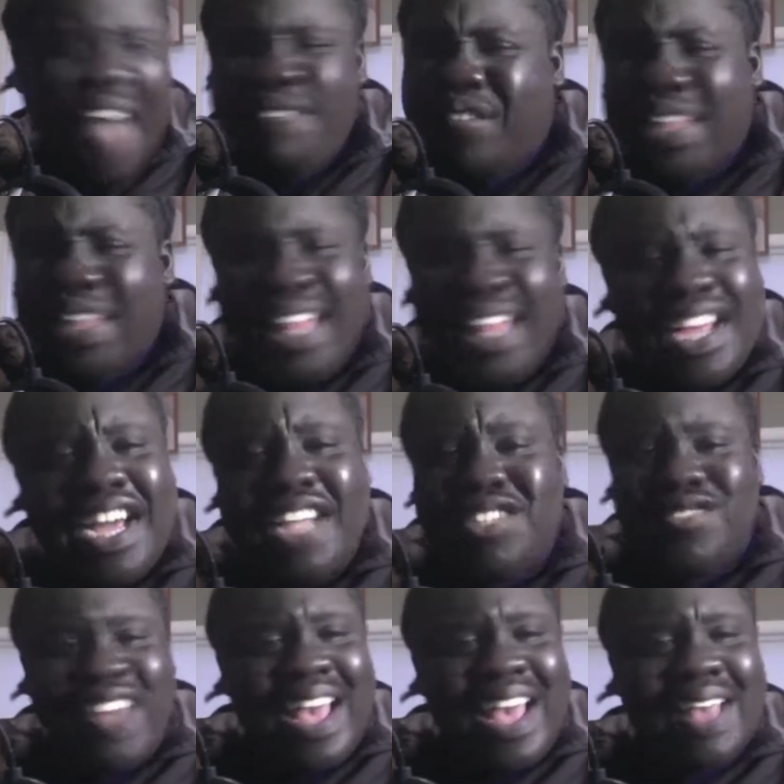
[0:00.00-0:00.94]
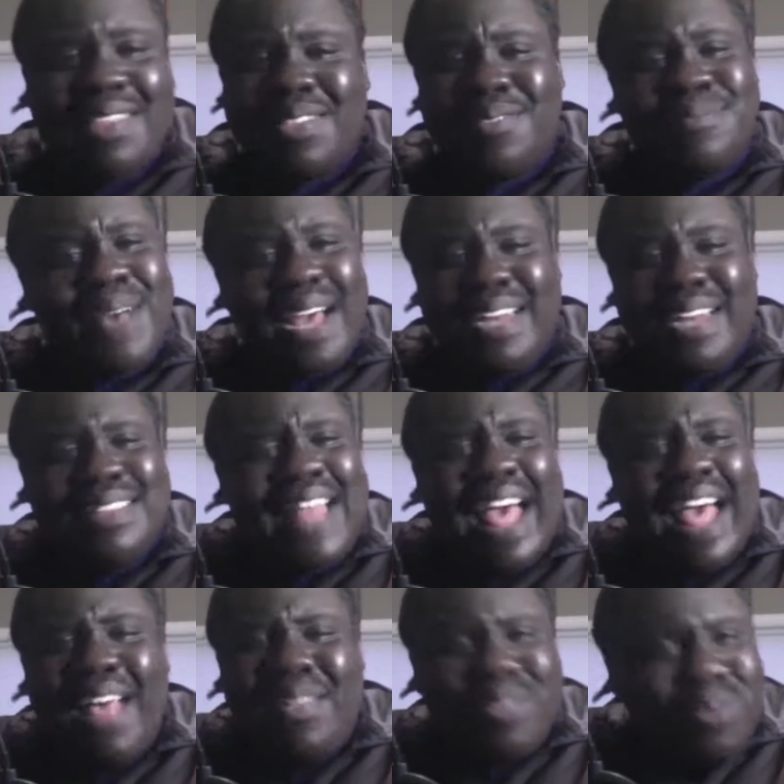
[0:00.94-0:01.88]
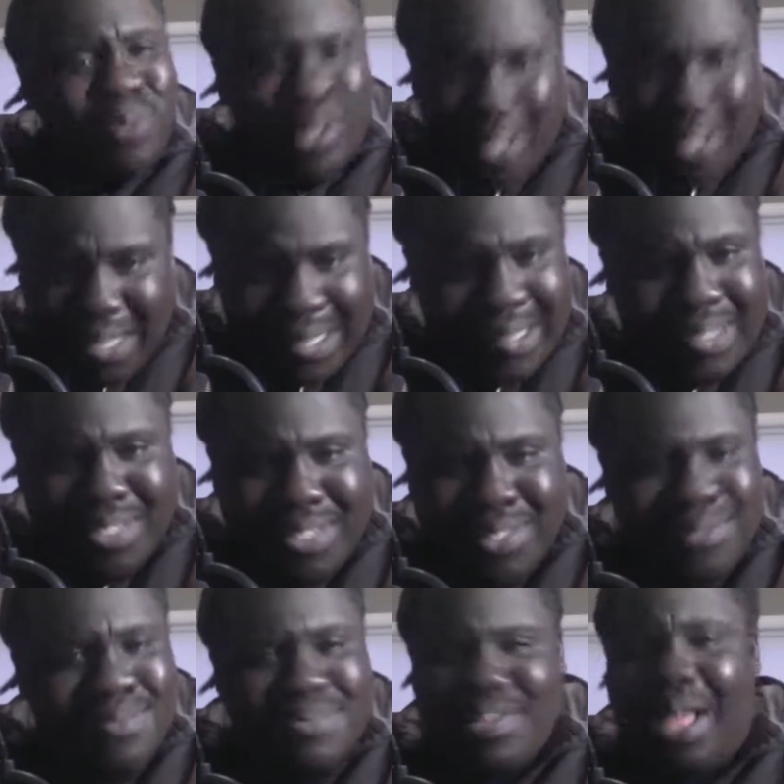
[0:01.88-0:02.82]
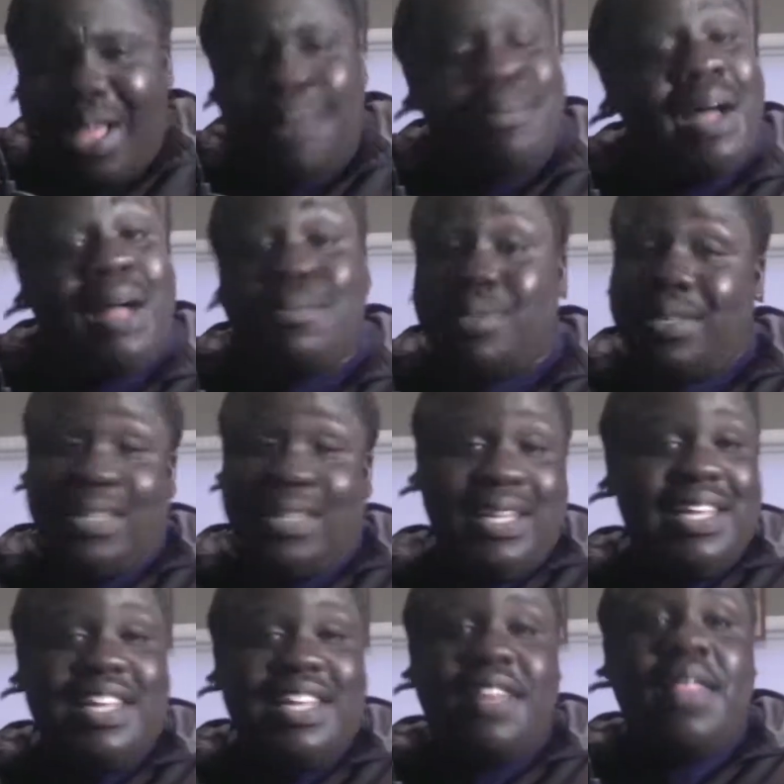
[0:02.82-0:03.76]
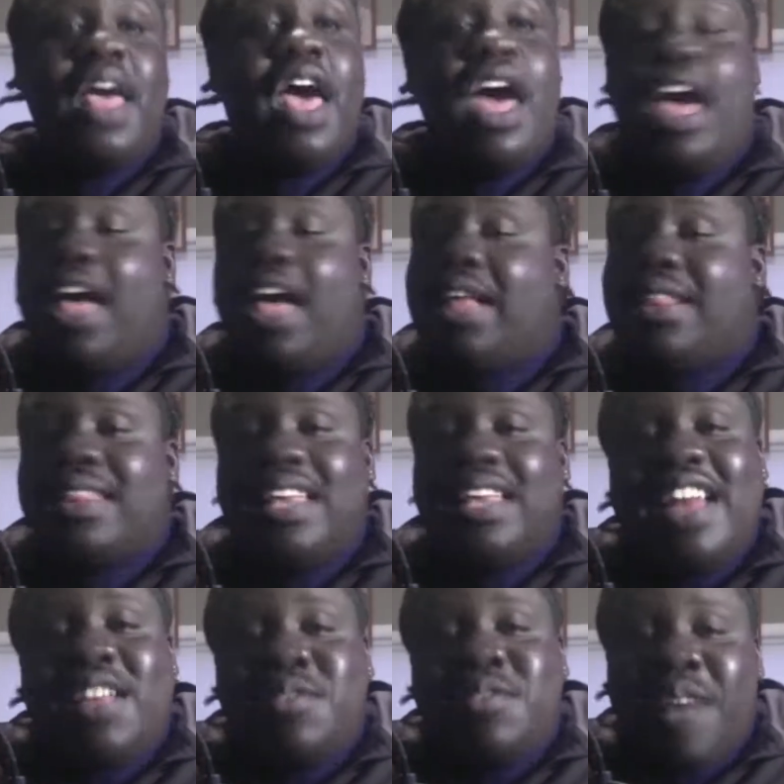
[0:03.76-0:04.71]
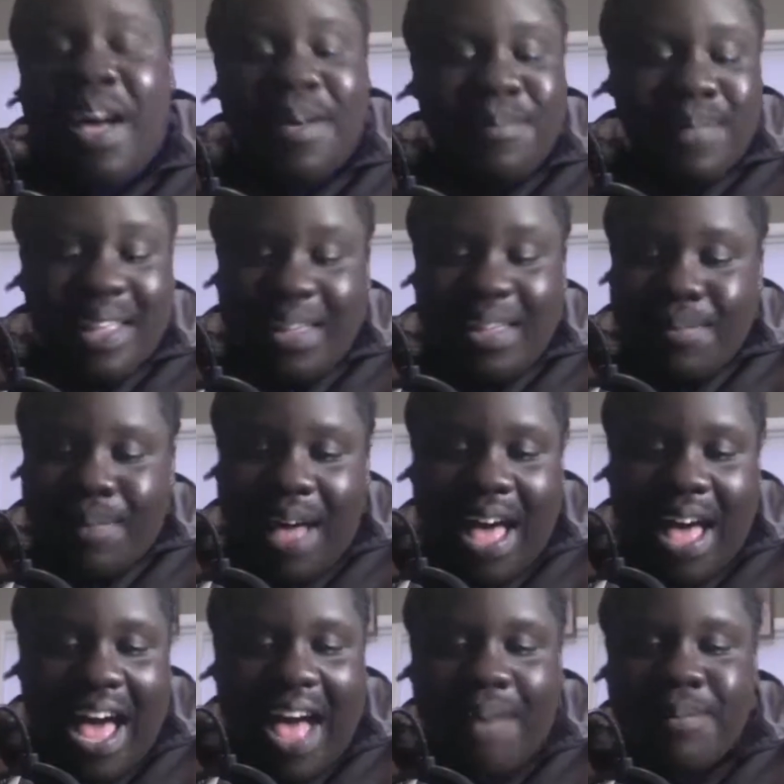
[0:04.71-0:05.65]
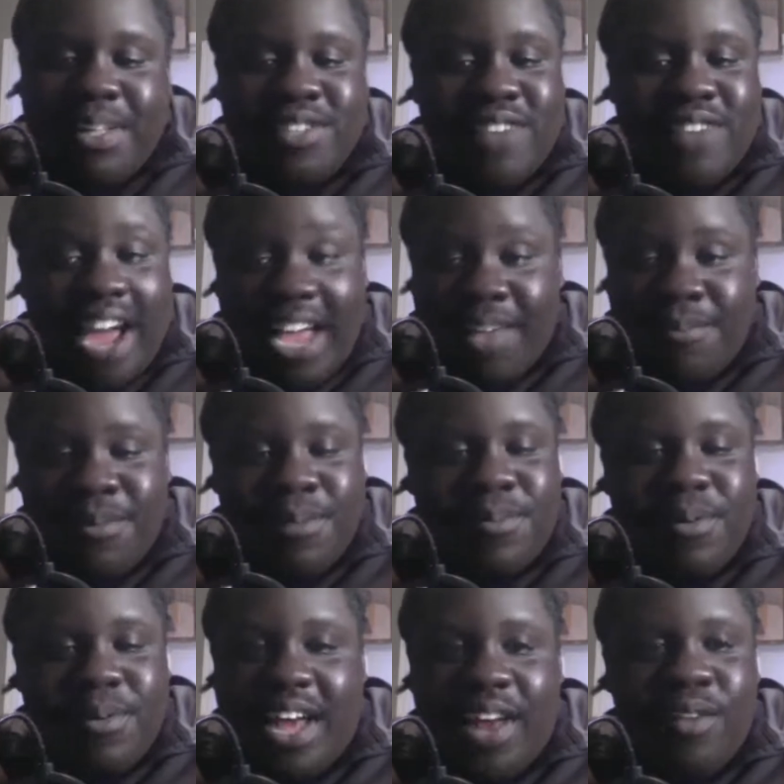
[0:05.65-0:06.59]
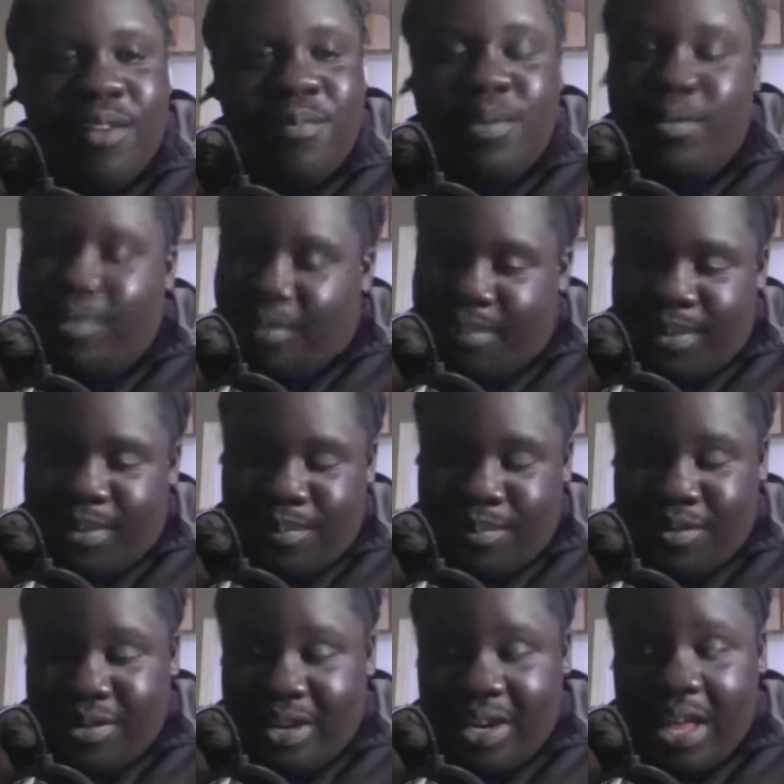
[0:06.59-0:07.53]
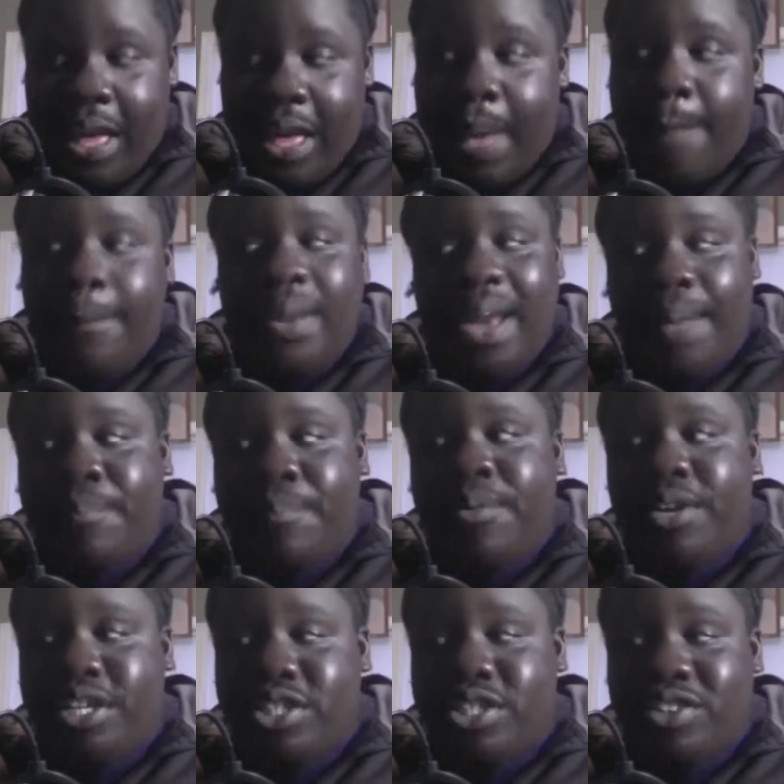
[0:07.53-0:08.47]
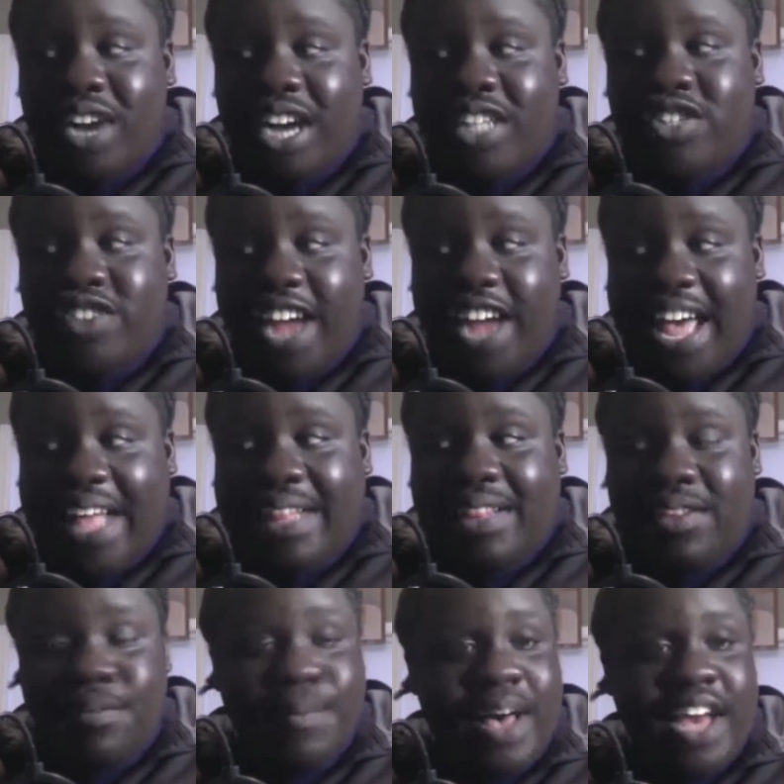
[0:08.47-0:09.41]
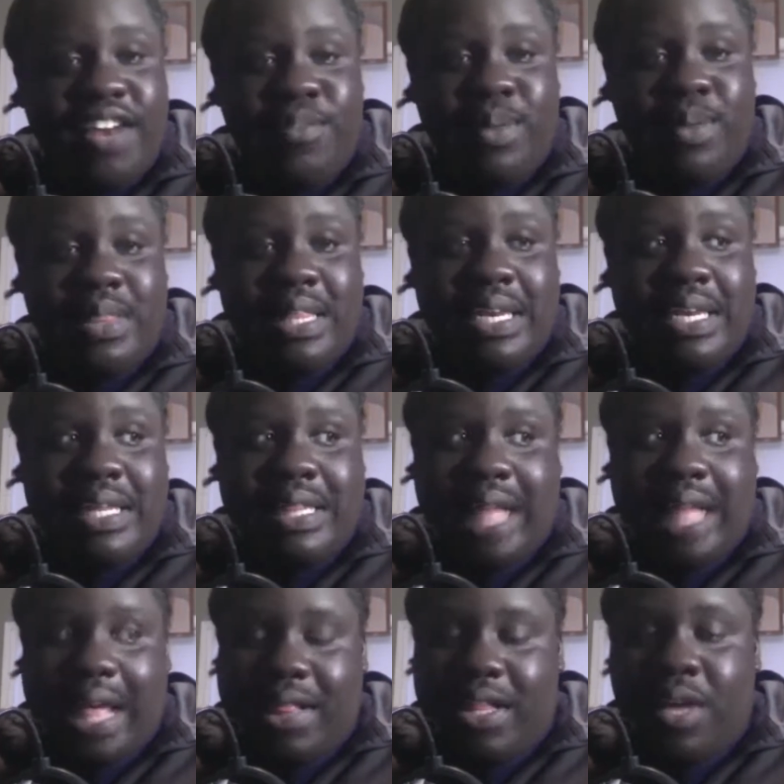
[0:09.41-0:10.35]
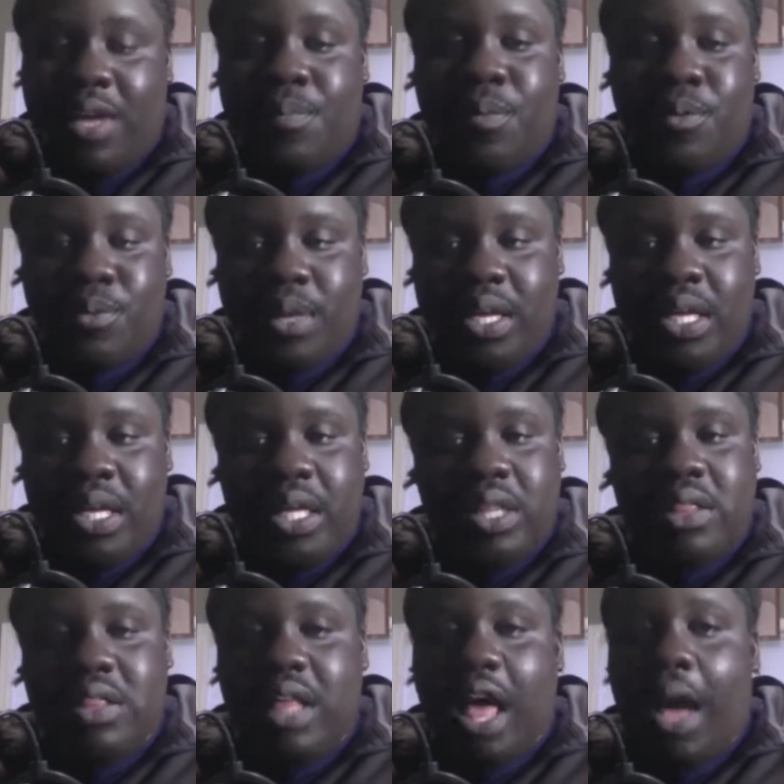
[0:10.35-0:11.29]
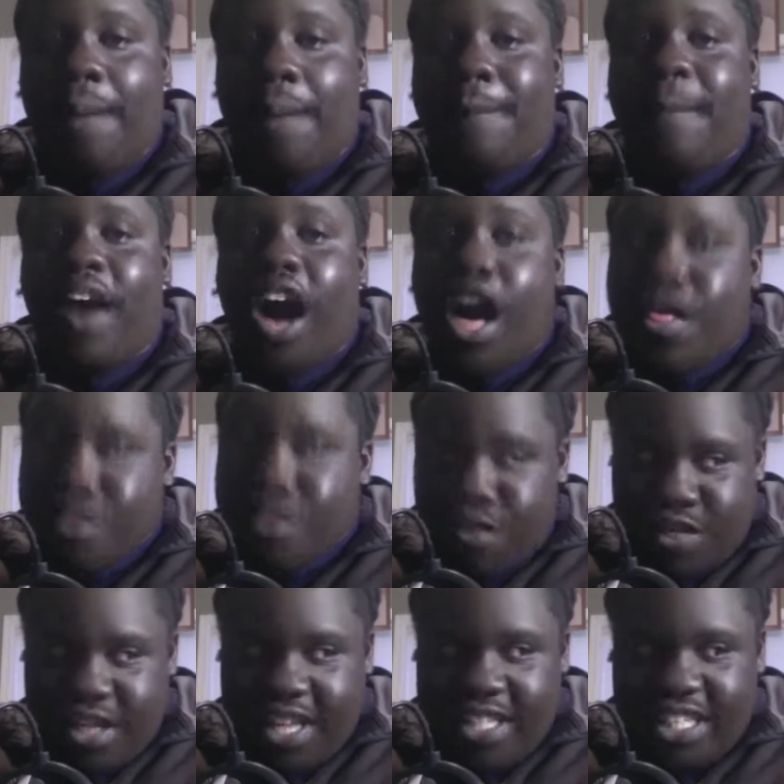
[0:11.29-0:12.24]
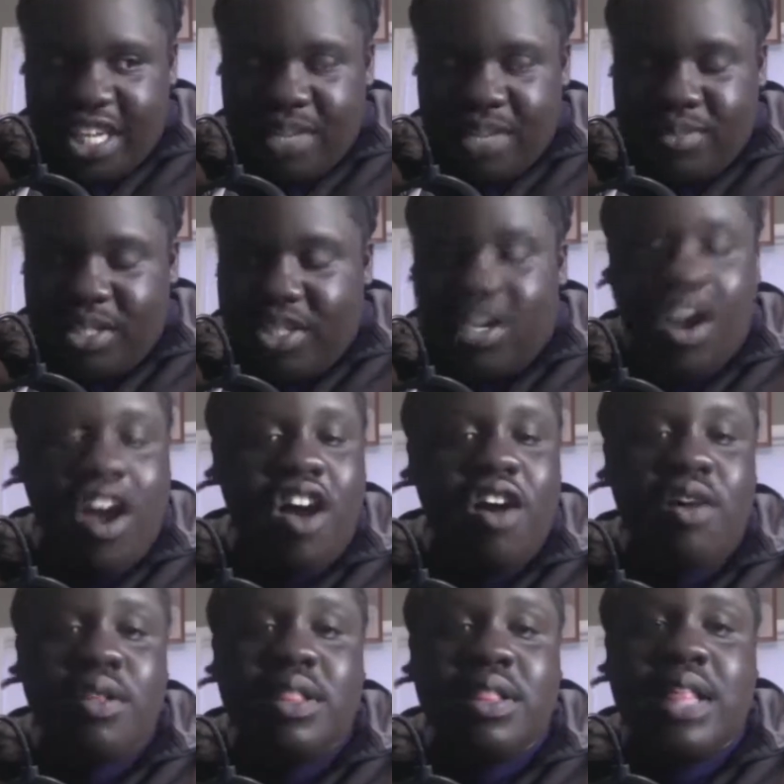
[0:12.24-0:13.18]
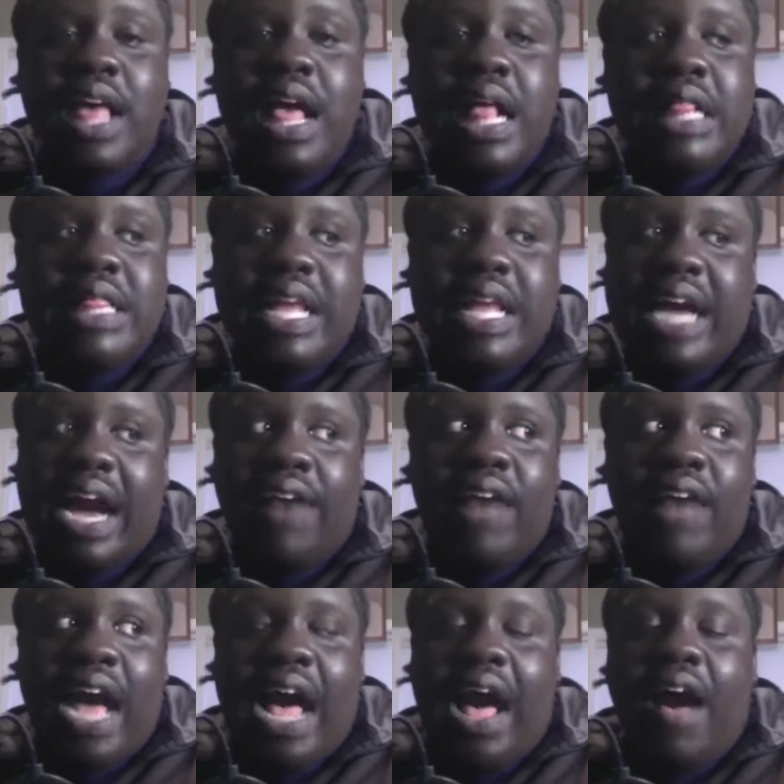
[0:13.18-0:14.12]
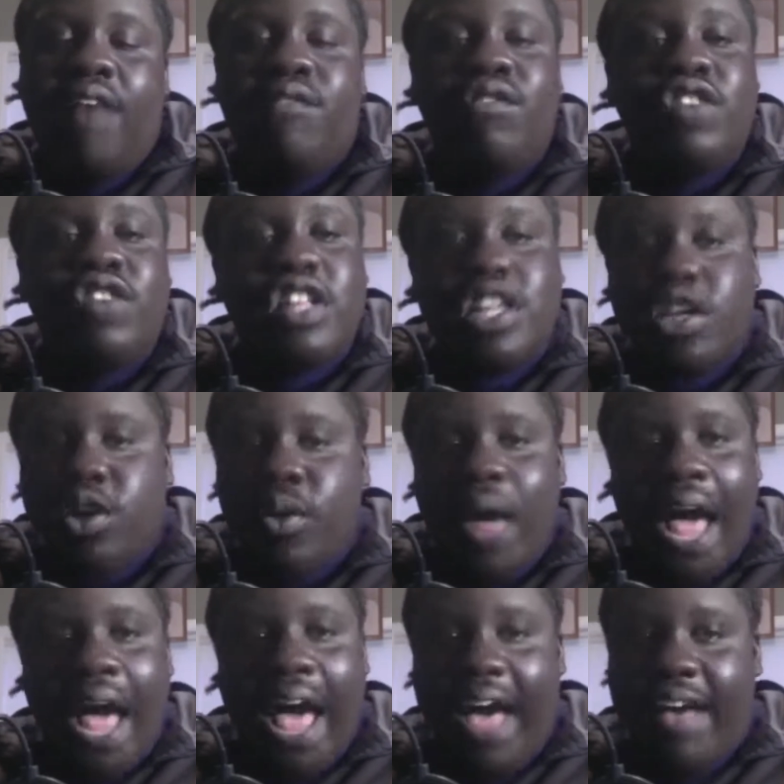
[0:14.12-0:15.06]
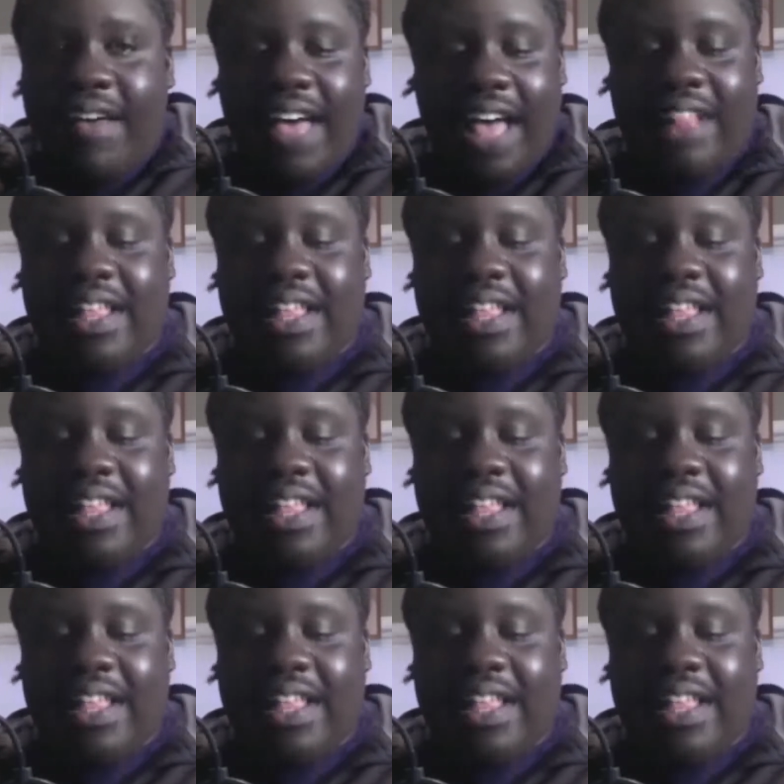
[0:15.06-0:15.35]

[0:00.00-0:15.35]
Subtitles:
feel like I dragged somebody last week. I probably did. See, that's what I mean by I be dragging people and I don't be remembering. But I'm pretty sure I dragged somebody within these last couple of weeks, other than James Charles. Like I really don't have